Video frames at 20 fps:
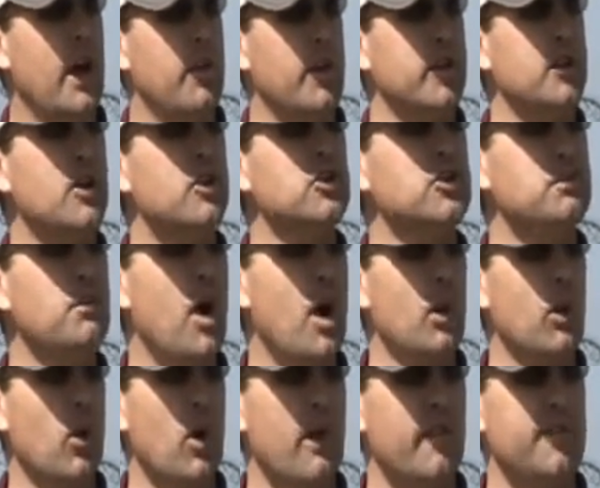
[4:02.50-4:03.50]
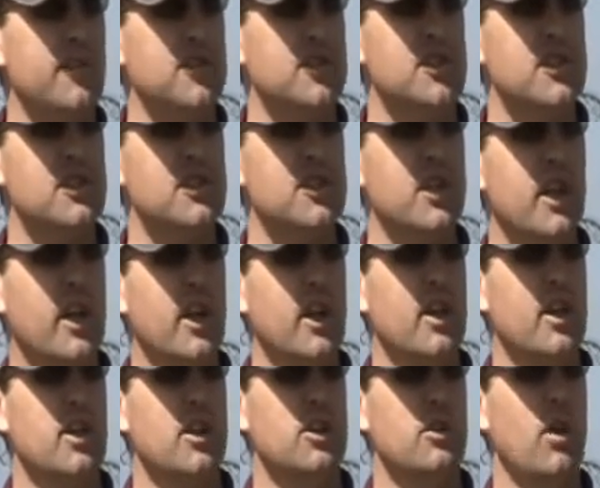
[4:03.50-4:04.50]
and with those small orifices
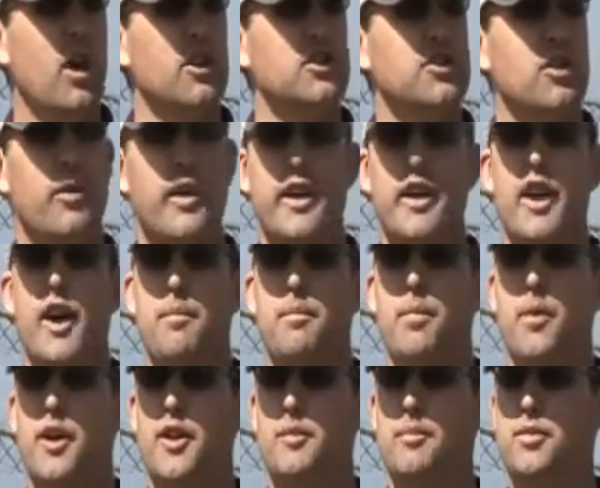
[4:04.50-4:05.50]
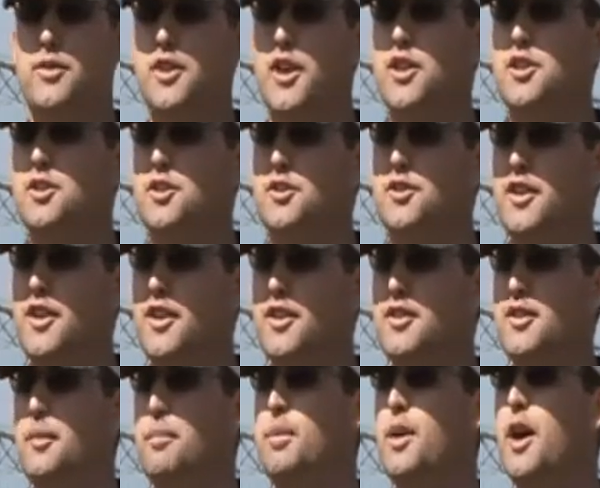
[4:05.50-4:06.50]
you also end up with potential to
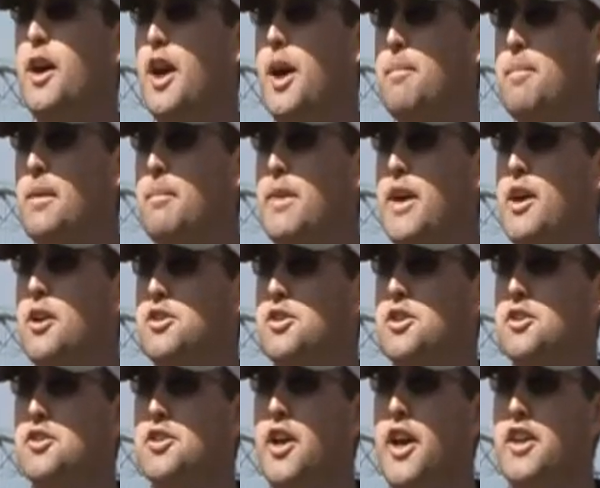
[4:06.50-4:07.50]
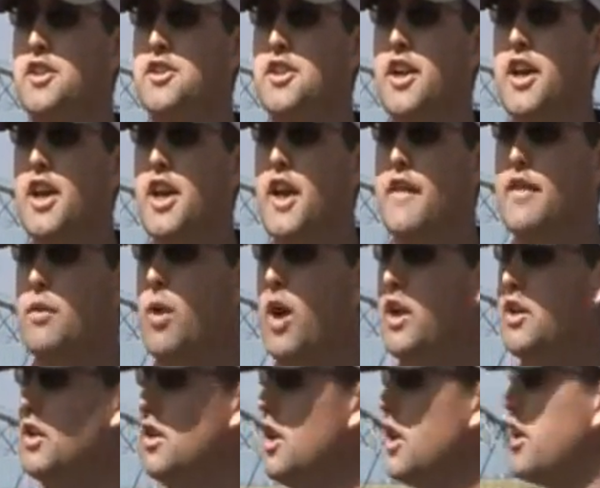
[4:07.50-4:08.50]
plug up emitters and such. If you
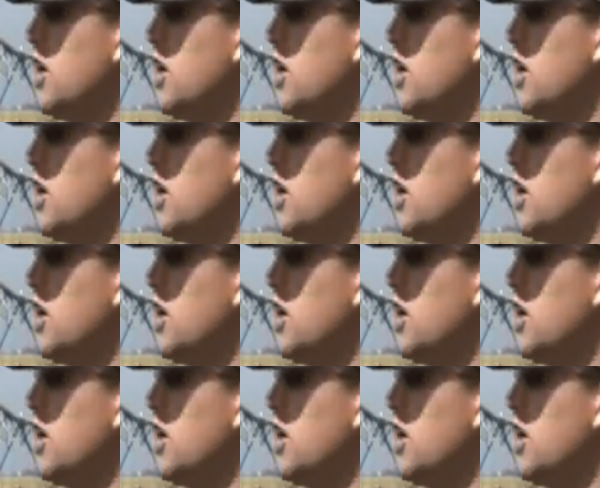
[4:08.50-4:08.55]
wanted to